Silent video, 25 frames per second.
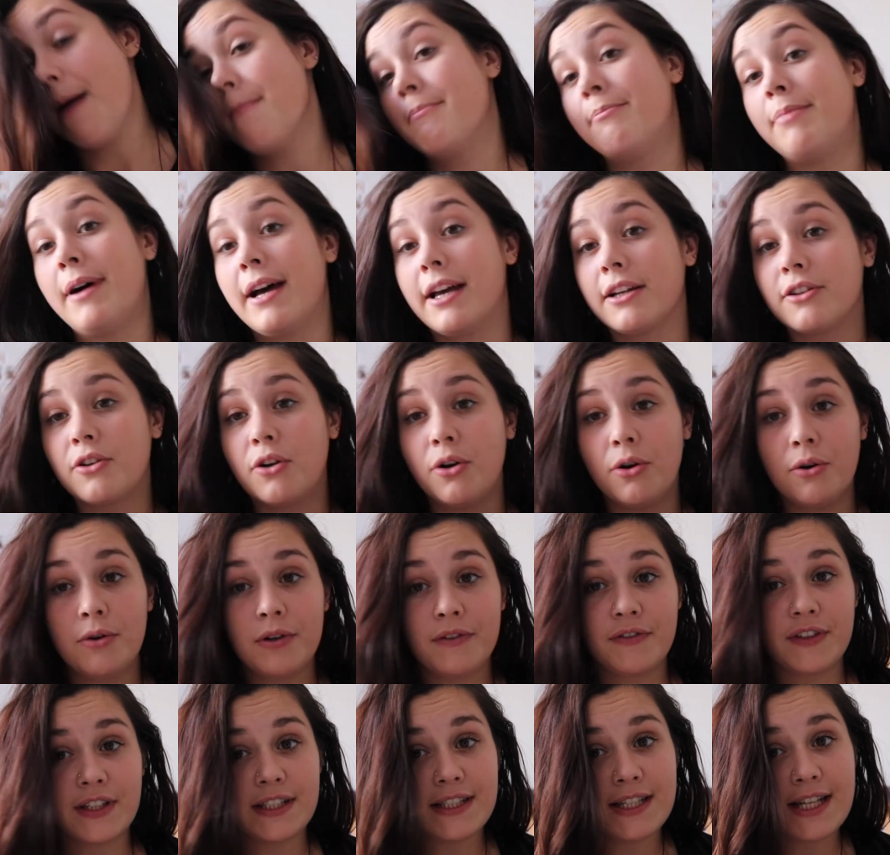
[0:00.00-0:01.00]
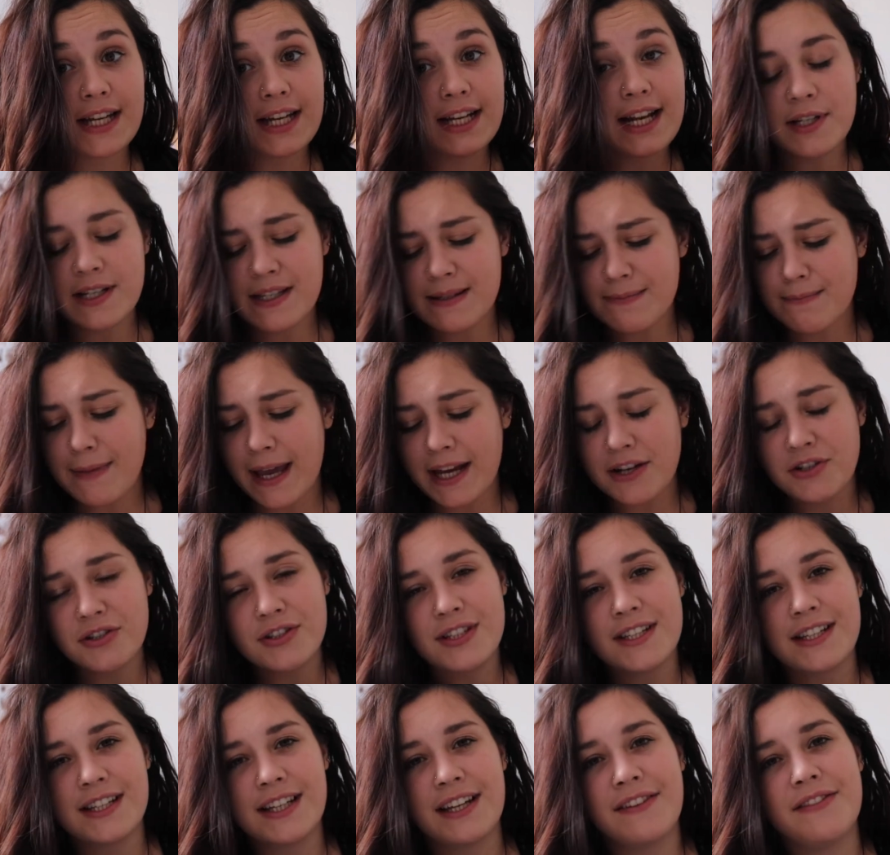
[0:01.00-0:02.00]
But cool if you did. Just make sure
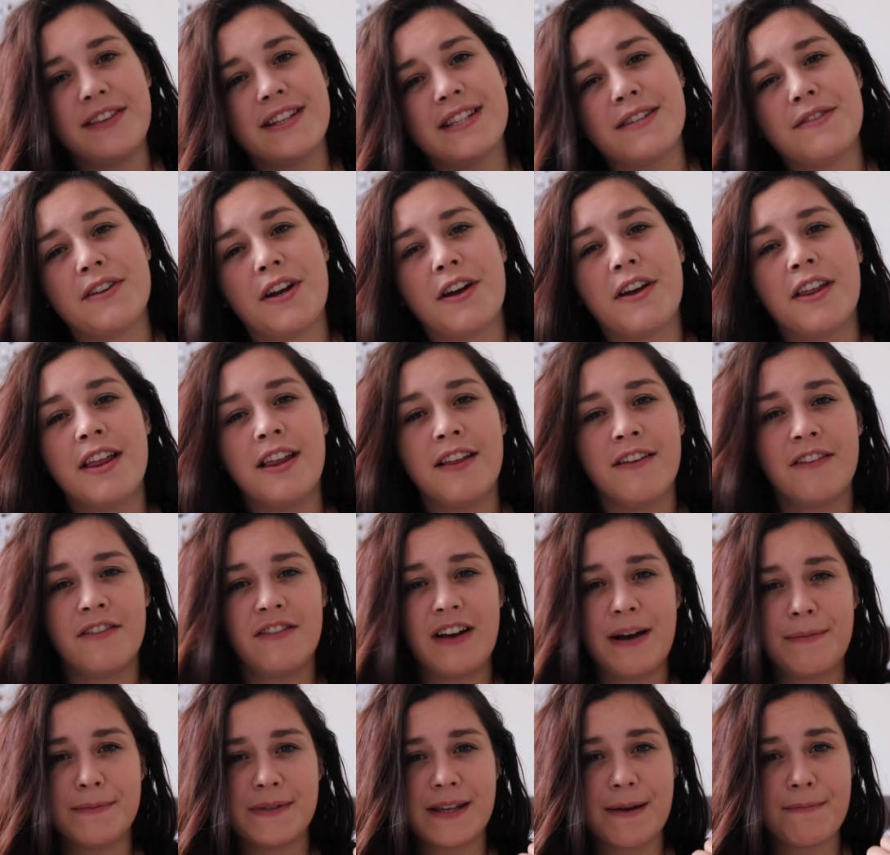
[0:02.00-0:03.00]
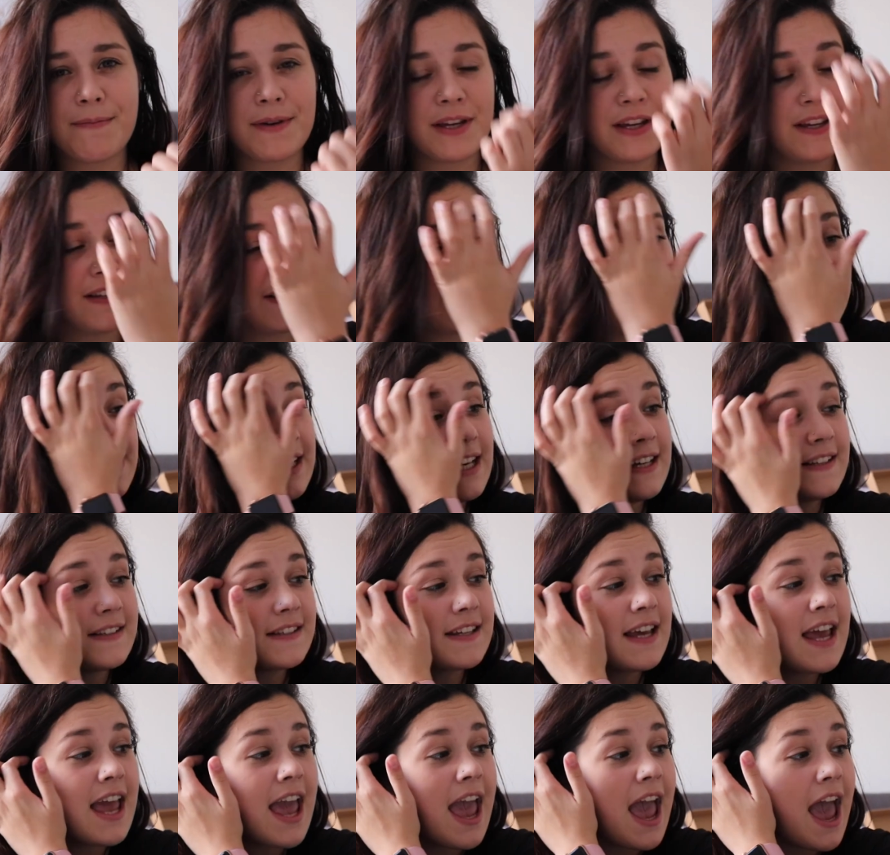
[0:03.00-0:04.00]
to give this video a thumbs up because it does
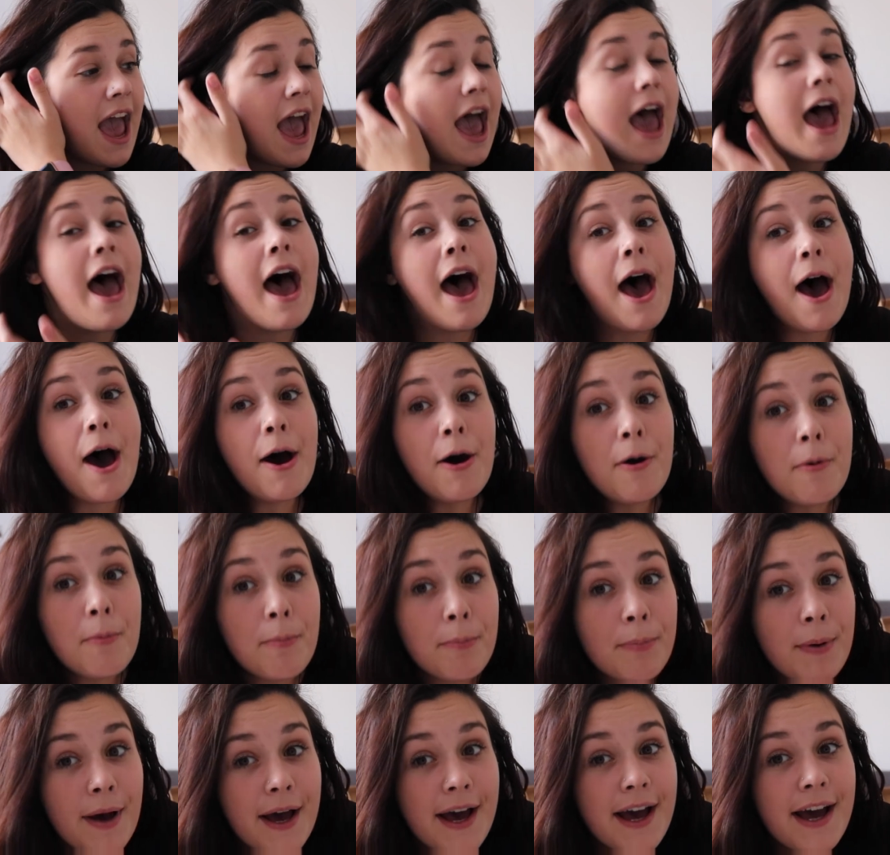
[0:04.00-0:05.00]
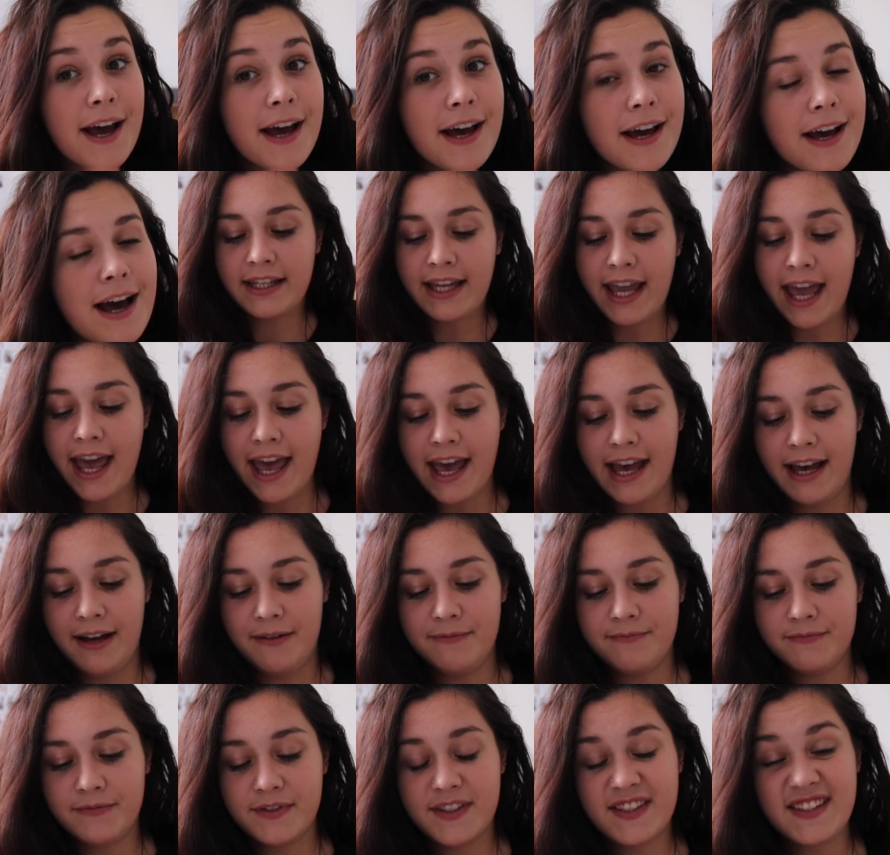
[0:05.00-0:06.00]
help.
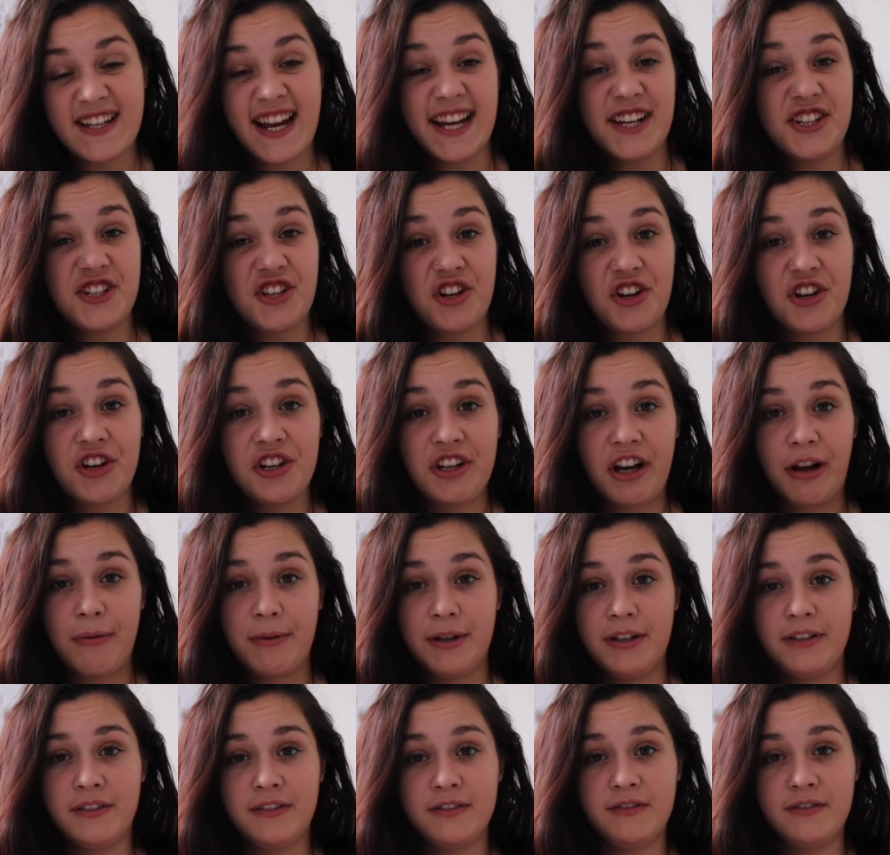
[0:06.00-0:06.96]
Yeah. Stay tuned. I'll